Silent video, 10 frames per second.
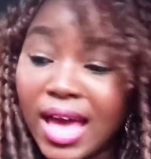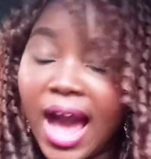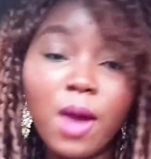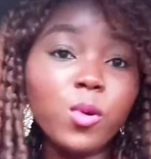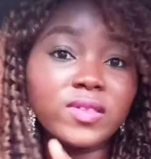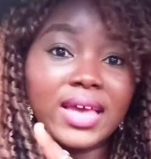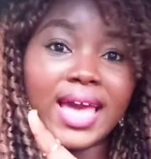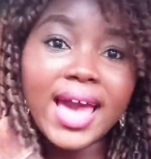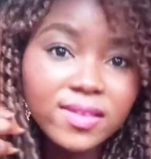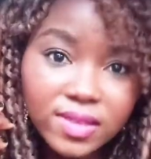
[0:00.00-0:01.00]
I was a
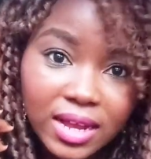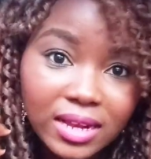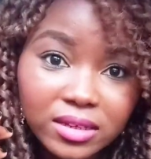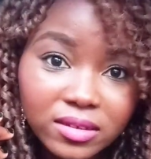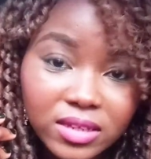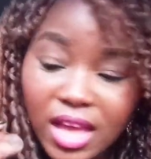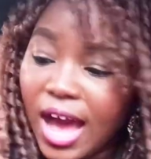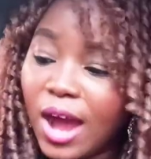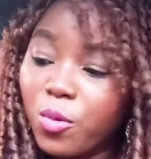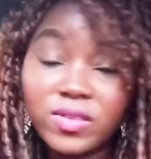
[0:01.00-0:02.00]
hairstylist.
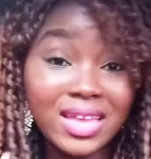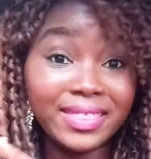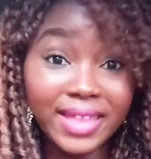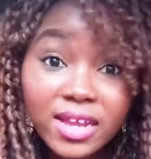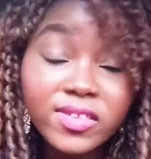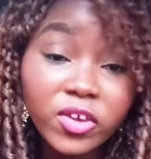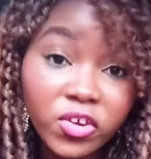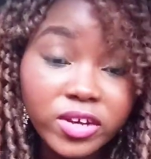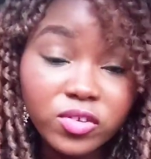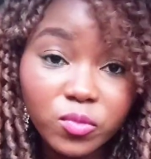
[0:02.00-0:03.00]
I was a night
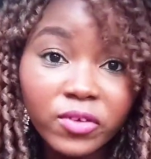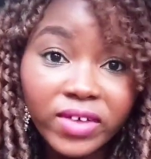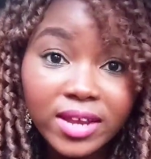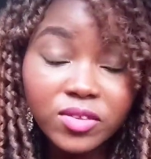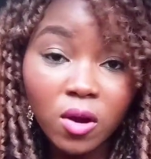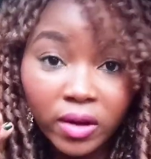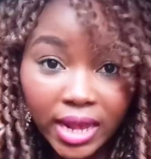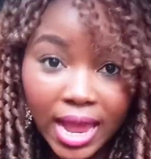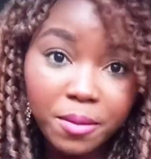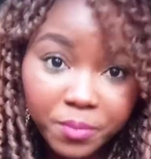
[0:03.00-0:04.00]
security supervisor
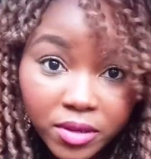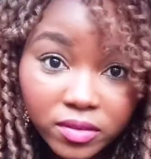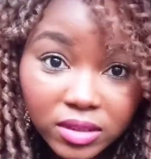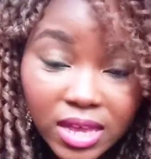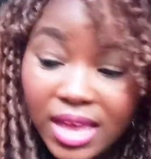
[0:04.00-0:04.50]
on campus.